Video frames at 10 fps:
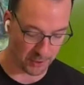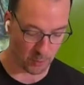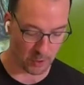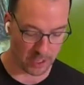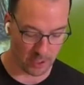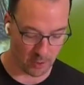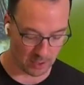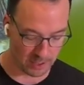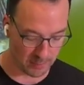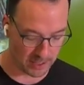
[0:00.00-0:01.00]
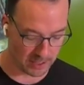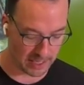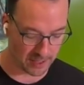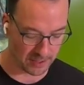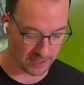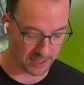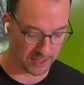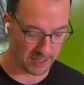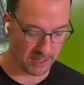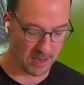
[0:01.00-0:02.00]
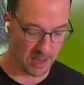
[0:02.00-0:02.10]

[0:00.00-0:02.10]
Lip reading: We're going to go a little bit light on the seasoning,